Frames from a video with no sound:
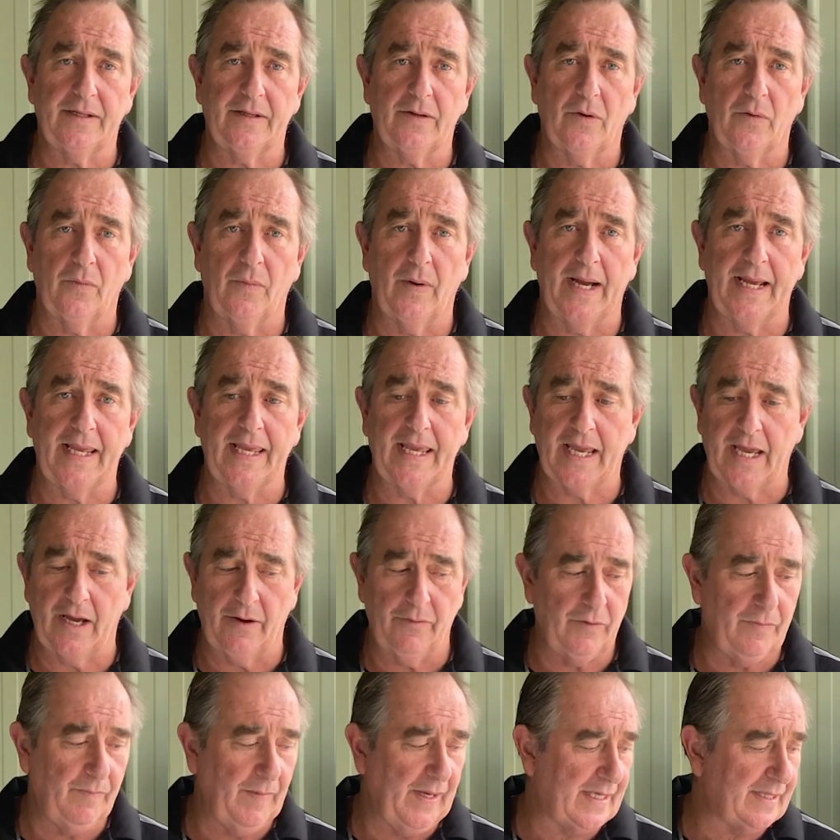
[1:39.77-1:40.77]
away you go
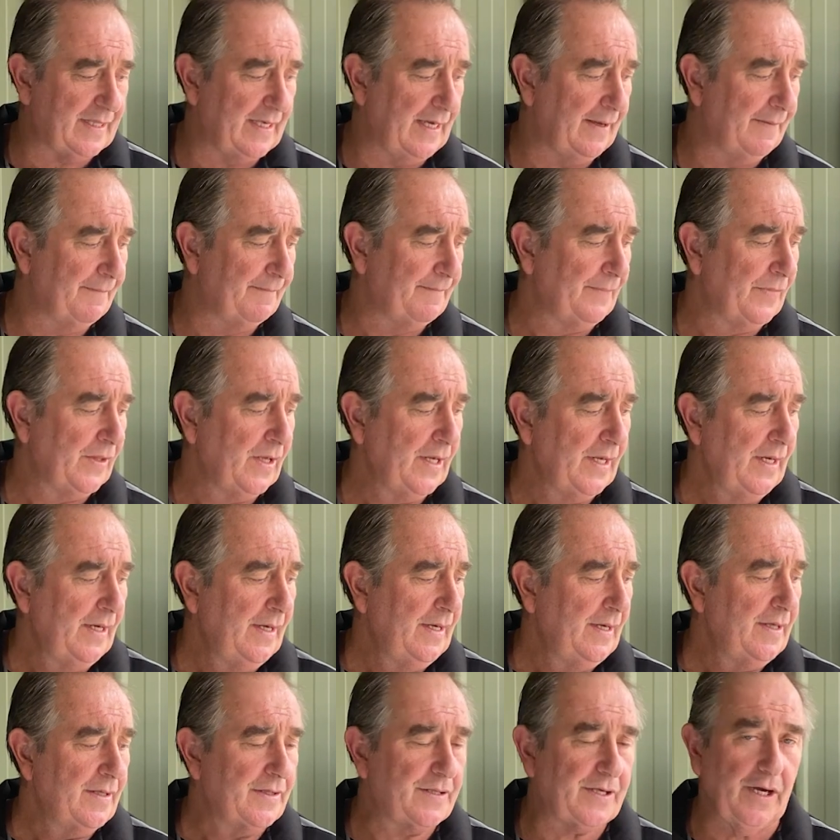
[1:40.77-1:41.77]
with mixing.
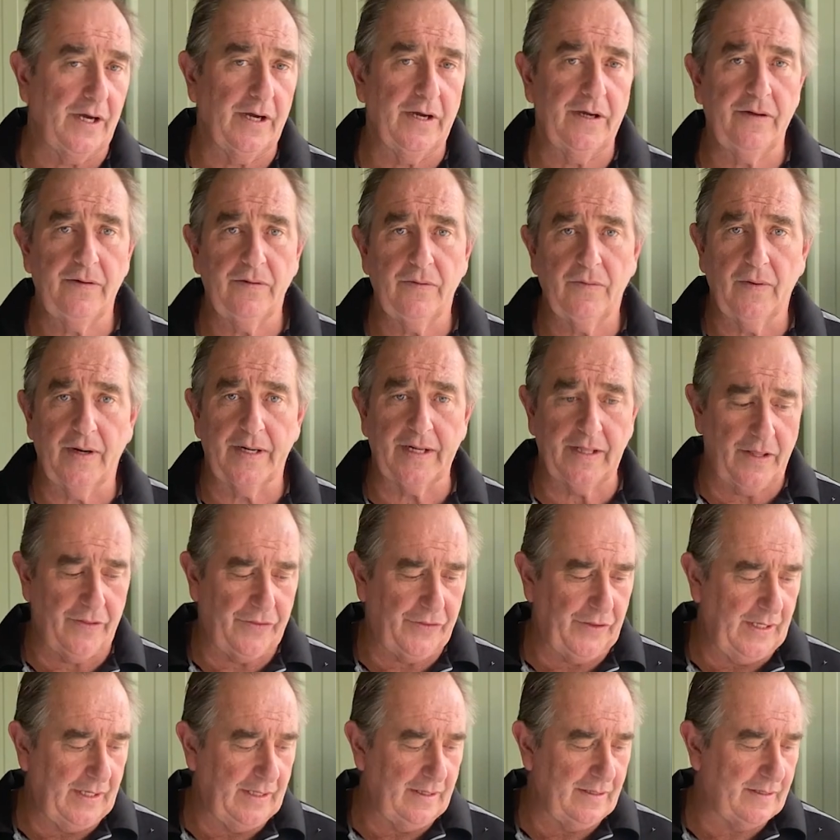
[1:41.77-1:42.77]
So one of the
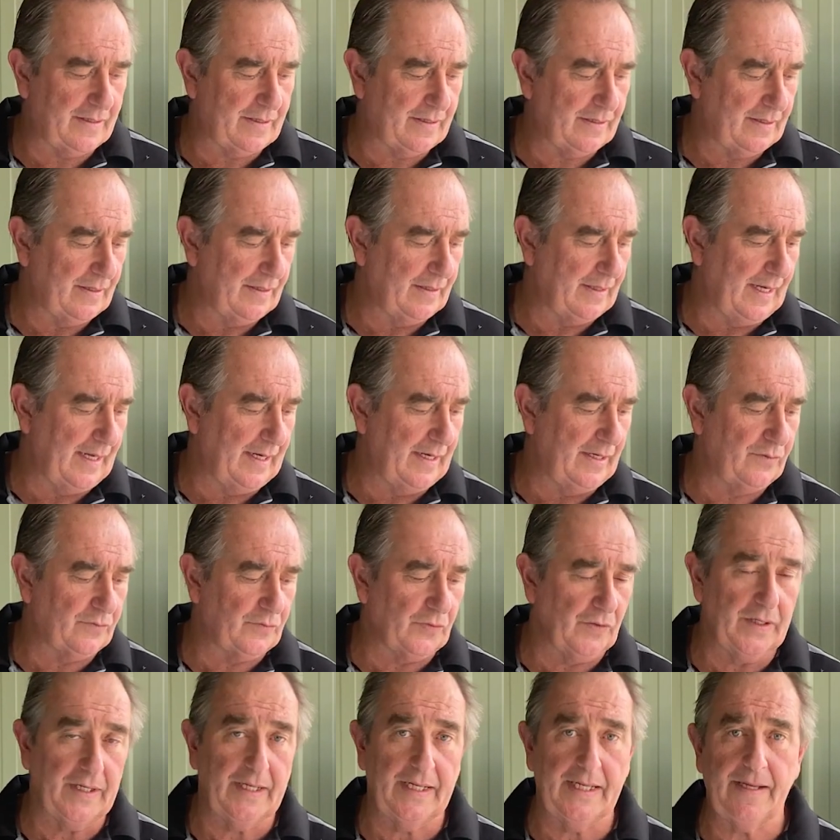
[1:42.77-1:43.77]
things that is
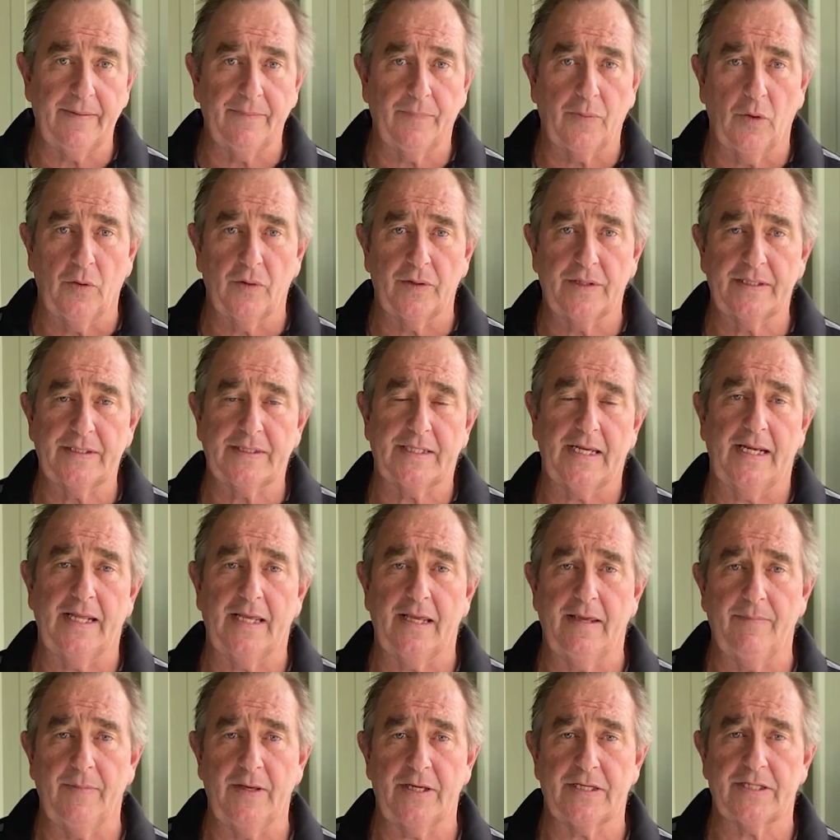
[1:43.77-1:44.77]
really important is getting
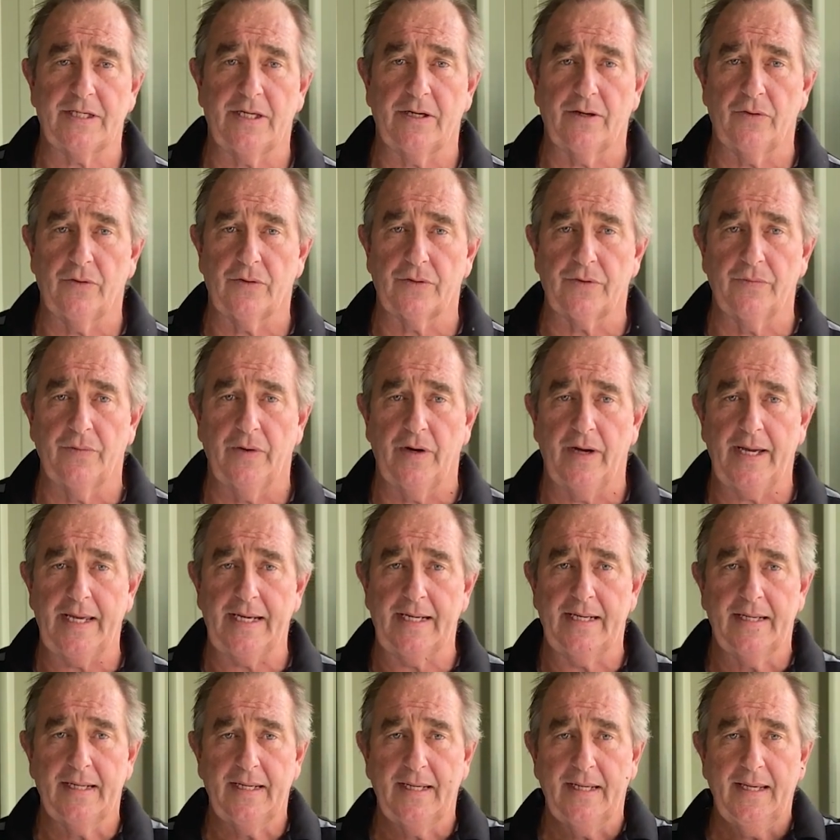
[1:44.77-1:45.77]
your mixing order right.
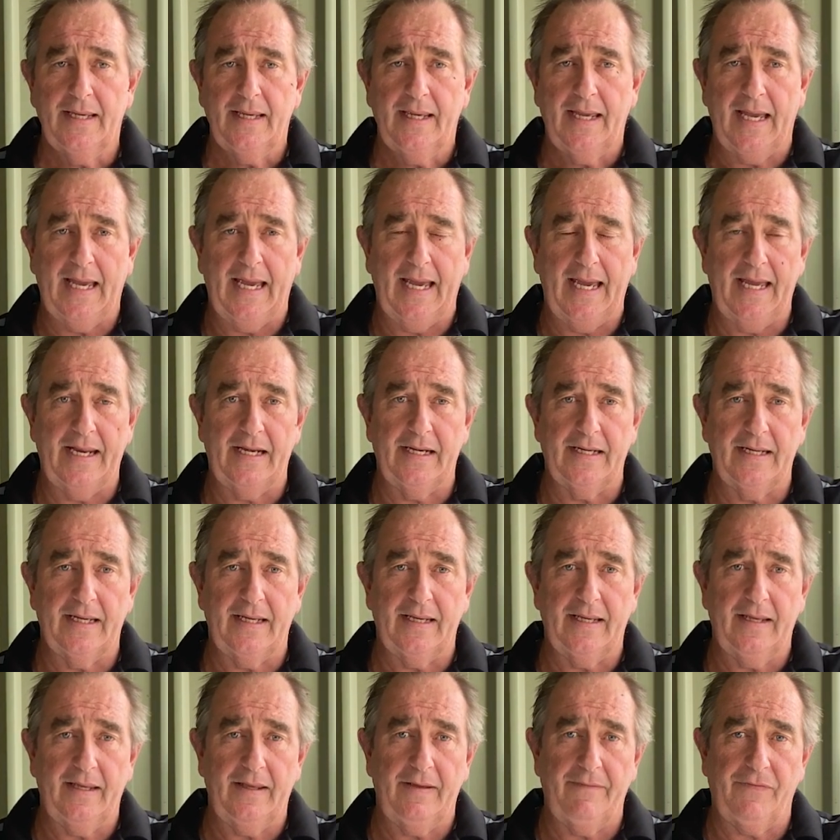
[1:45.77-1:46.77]
And
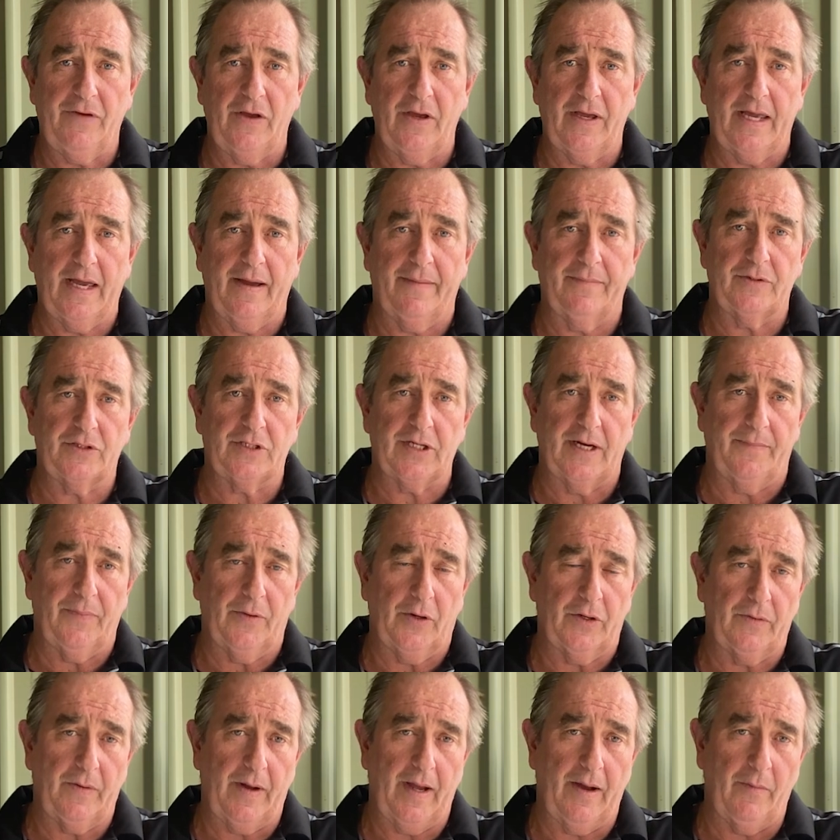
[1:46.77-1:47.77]
if you jump
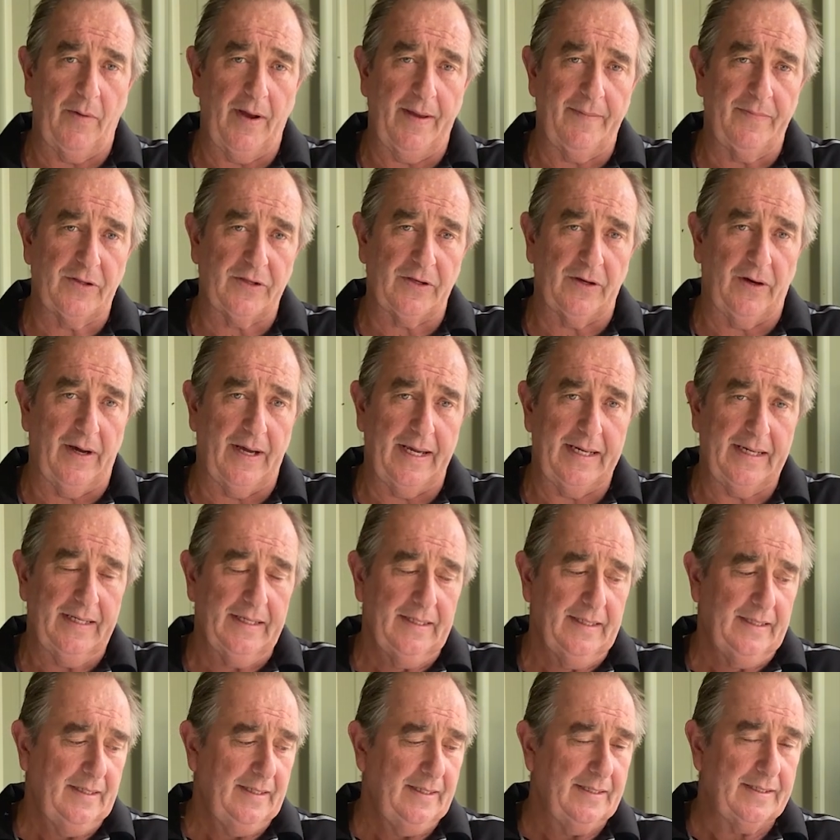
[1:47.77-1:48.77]
onto our website,
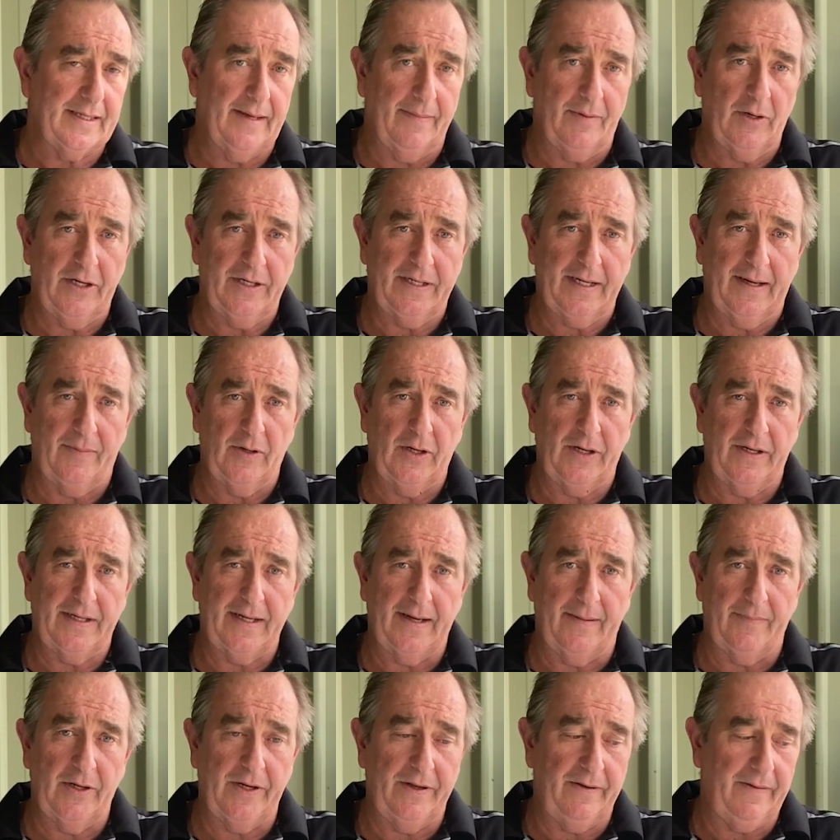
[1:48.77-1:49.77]

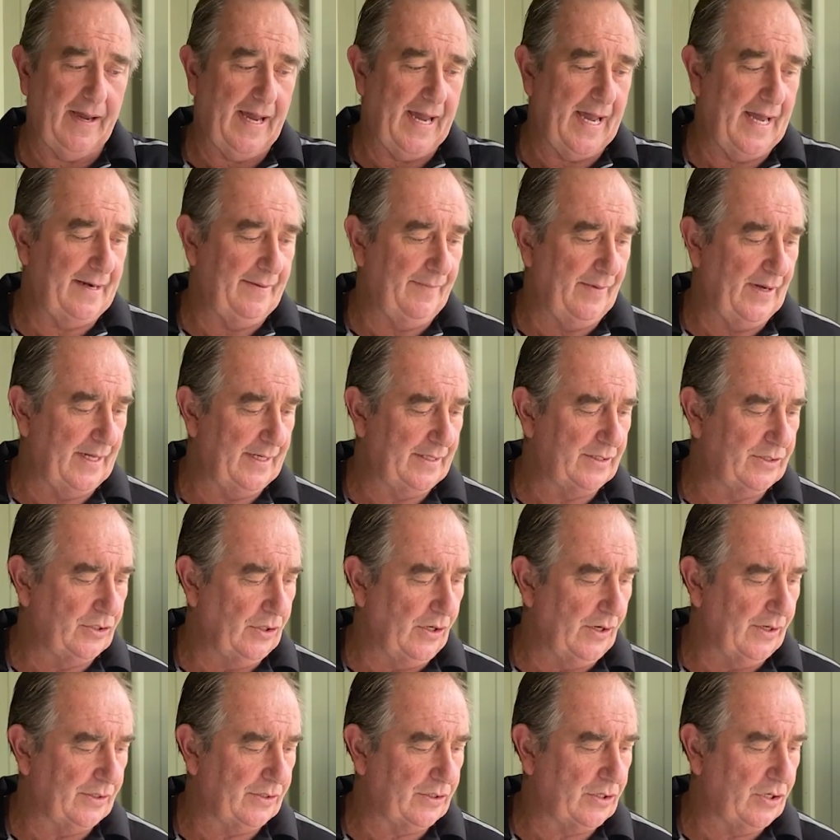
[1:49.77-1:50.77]

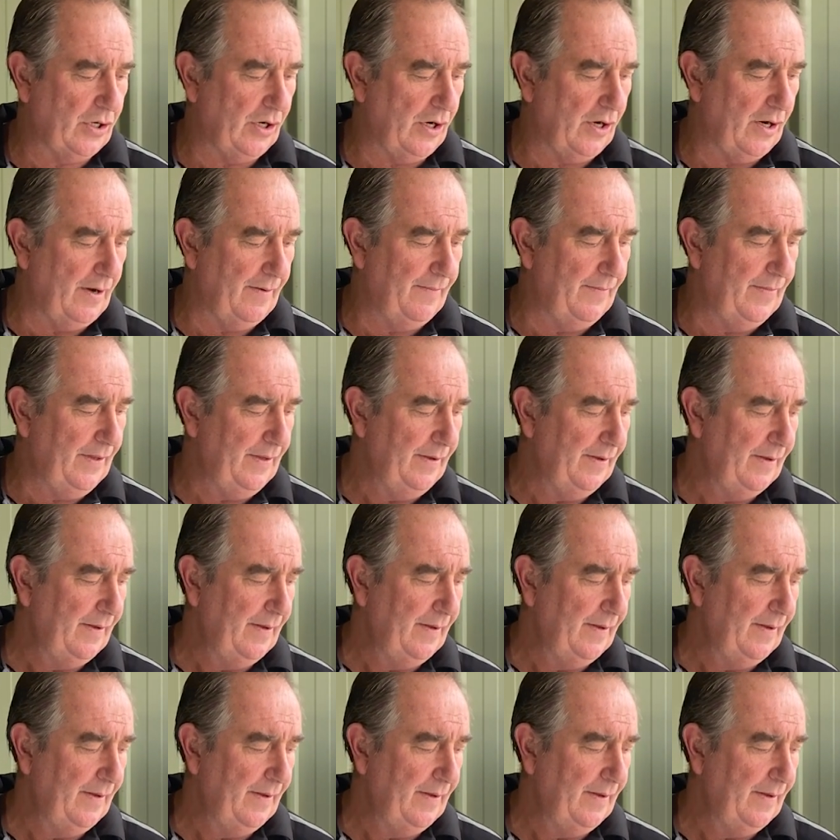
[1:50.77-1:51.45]
www.adama.com,